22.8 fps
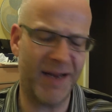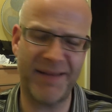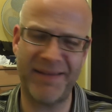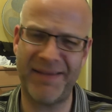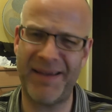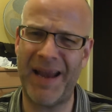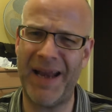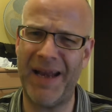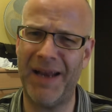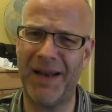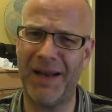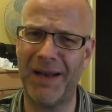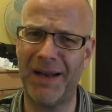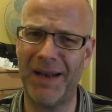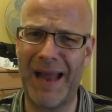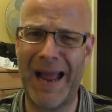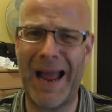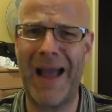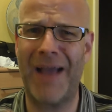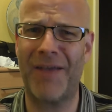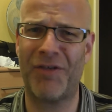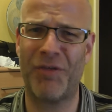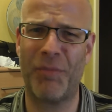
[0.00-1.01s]
technical
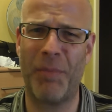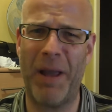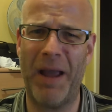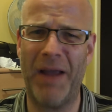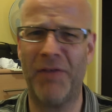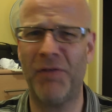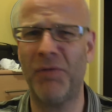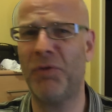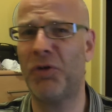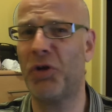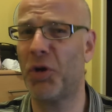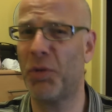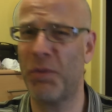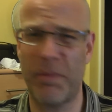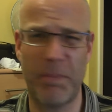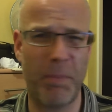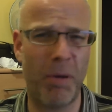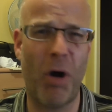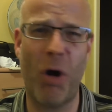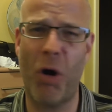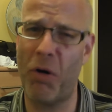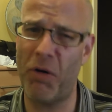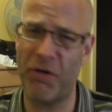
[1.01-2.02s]
aspects, not to do with
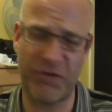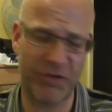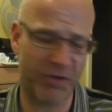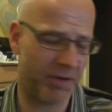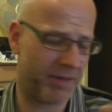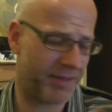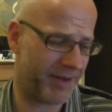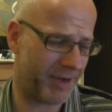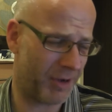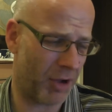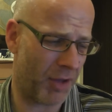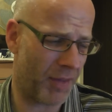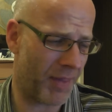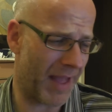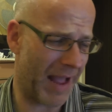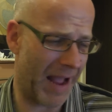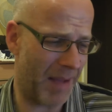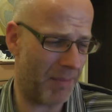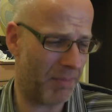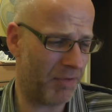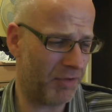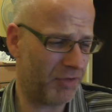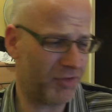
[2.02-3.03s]
piracy or anything like
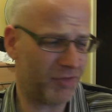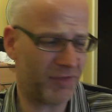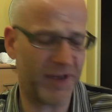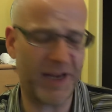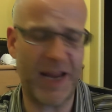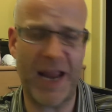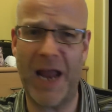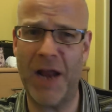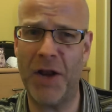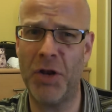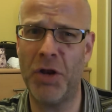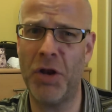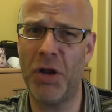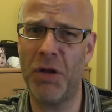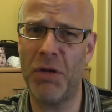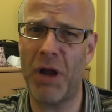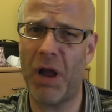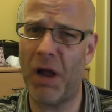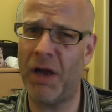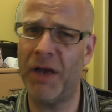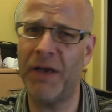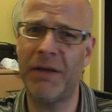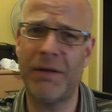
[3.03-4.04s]
that, but just to get
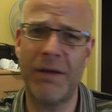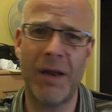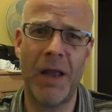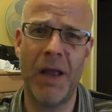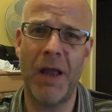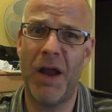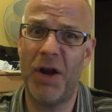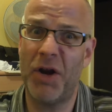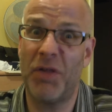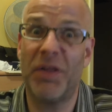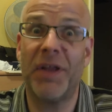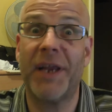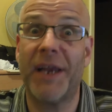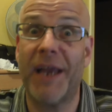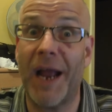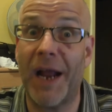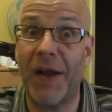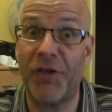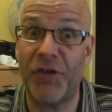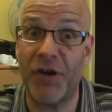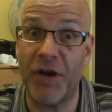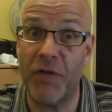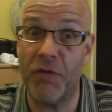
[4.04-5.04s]
another
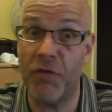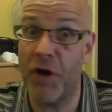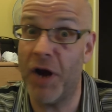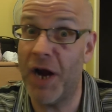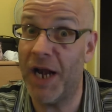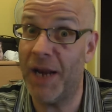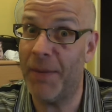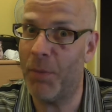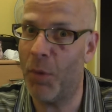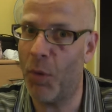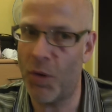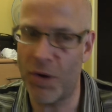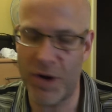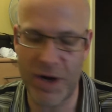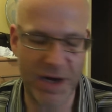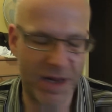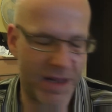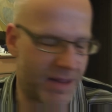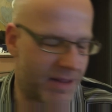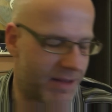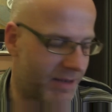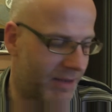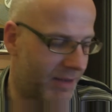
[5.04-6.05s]
gadget, really, more than
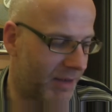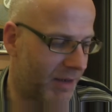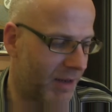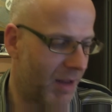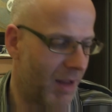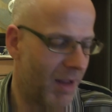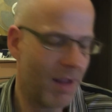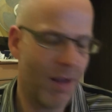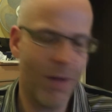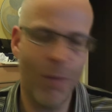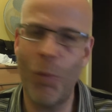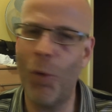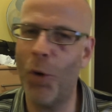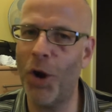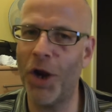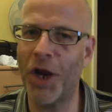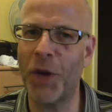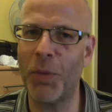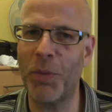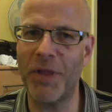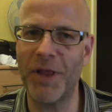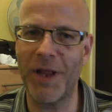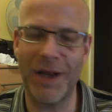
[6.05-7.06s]
anything,
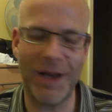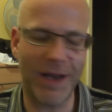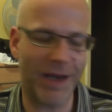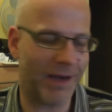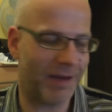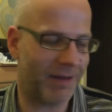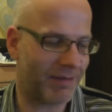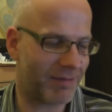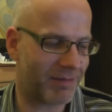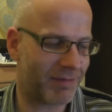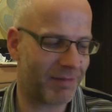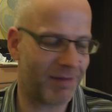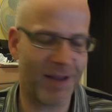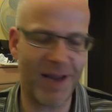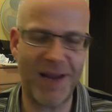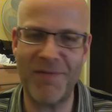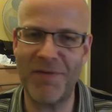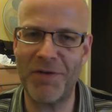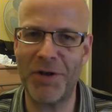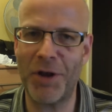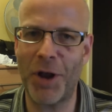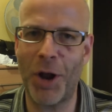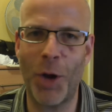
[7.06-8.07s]
working with the Lynx,
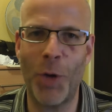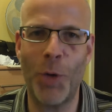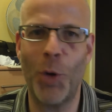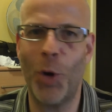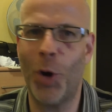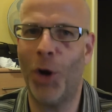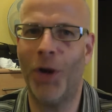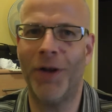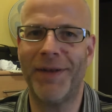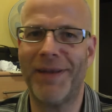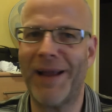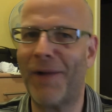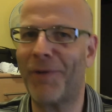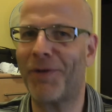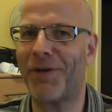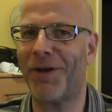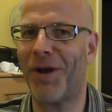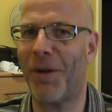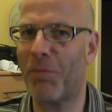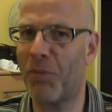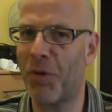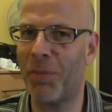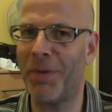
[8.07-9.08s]
even though
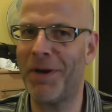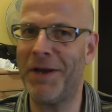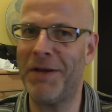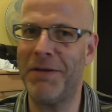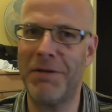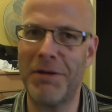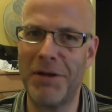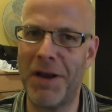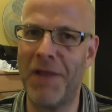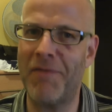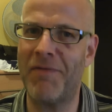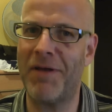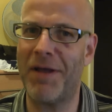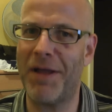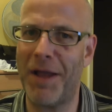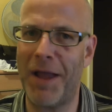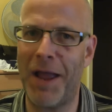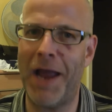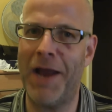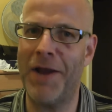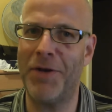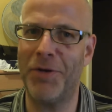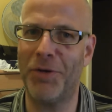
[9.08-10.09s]
undoubtedly I'll probably never
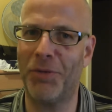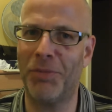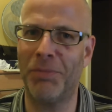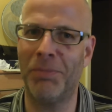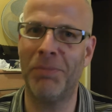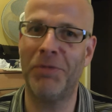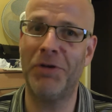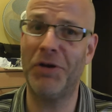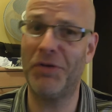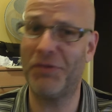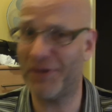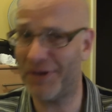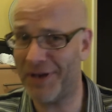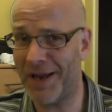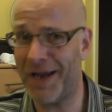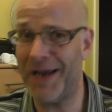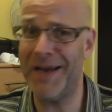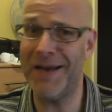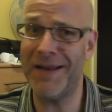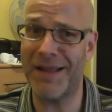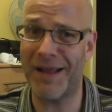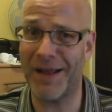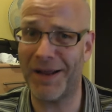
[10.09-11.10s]
end up using
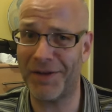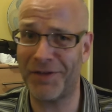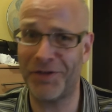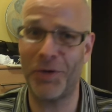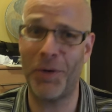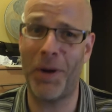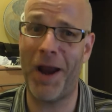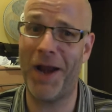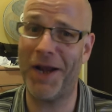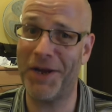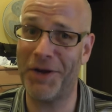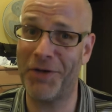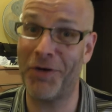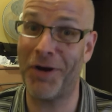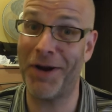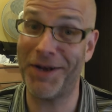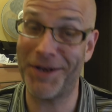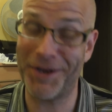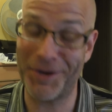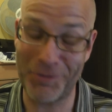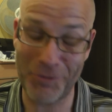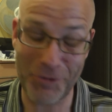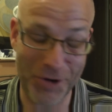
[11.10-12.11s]
either to any
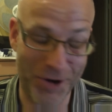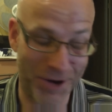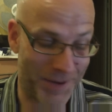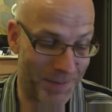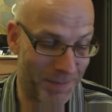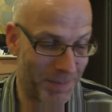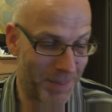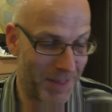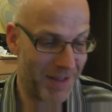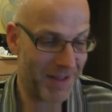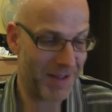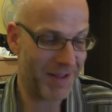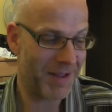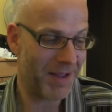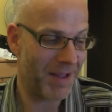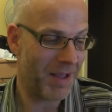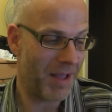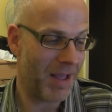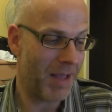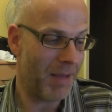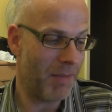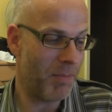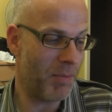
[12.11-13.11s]
great degree.
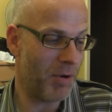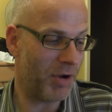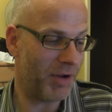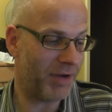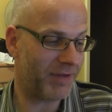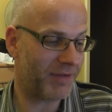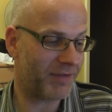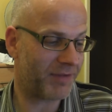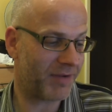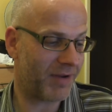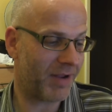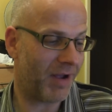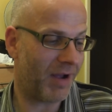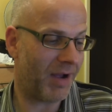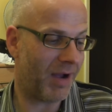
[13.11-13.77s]
But